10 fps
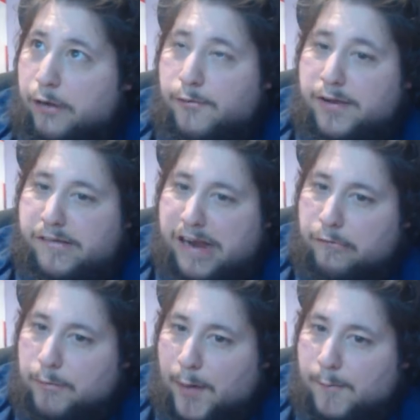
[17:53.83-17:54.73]
with Czech
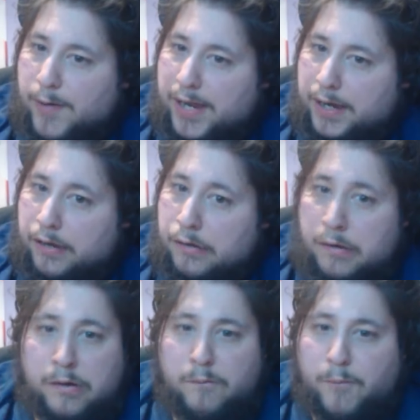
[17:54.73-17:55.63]
Republic,
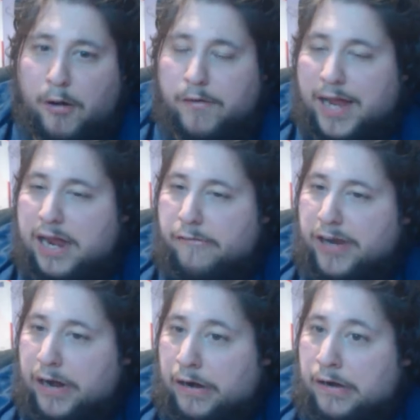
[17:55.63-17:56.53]

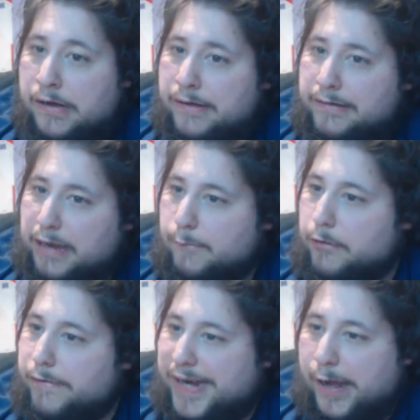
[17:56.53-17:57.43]
Bulgaria, San
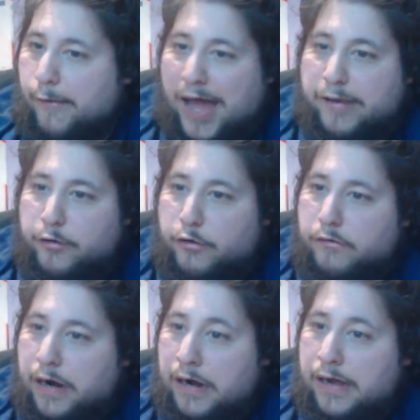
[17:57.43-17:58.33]
Marino,
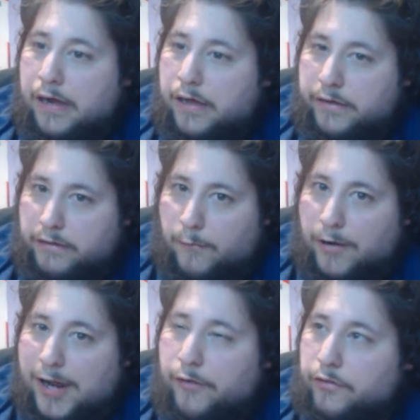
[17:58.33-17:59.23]
Andorra, and
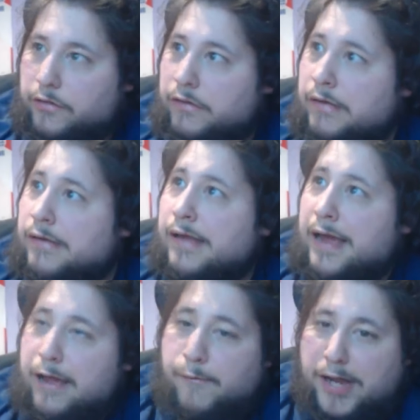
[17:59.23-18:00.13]
someone else,
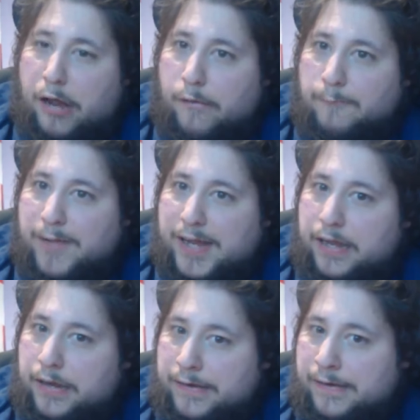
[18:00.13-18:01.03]
and we go
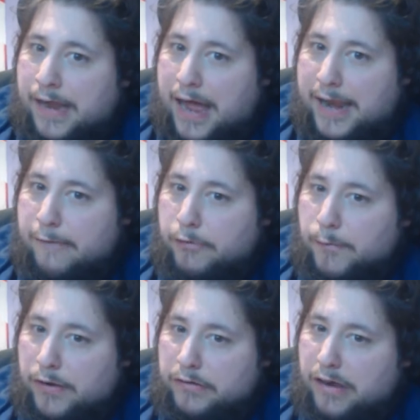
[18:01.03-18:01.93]
unbeaten, and
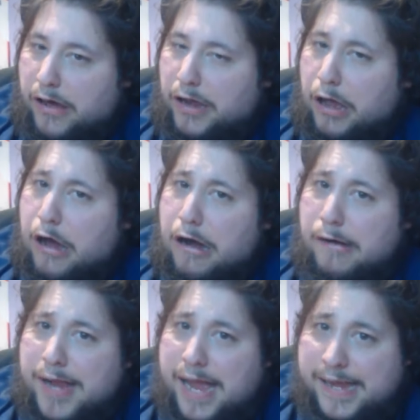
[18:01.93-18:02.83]
everyone's like,
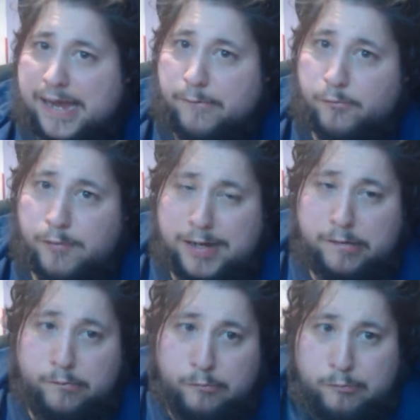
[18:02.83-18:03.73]
oh yeah,
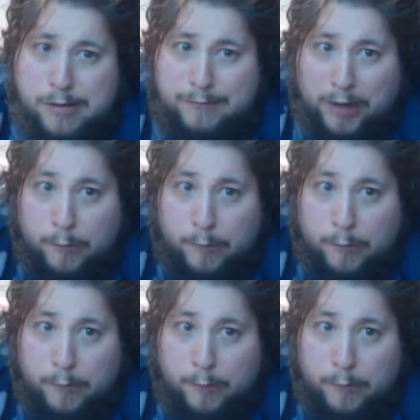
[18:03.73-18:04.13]
we've